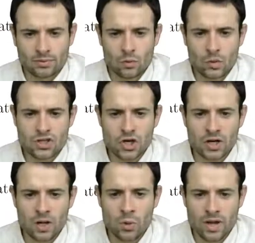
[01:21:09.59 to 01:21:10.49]
We
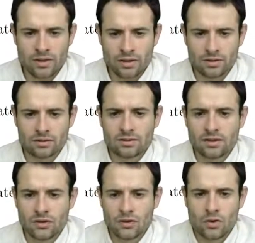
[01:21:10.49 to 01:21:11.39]
started with
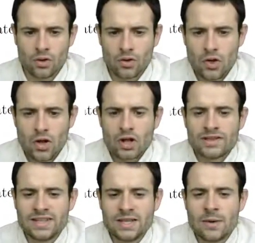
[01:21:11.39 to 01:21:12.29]

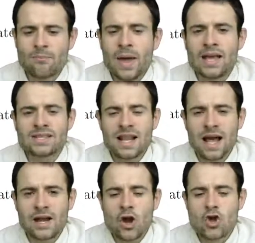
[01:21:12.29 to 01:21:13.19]
the
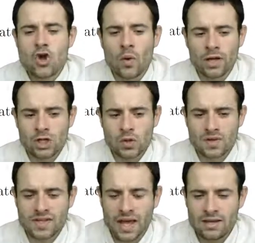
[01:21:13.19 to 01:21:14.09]
baseline no
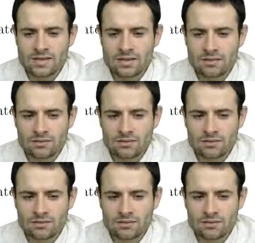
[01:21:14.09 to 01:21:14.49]
insurance case,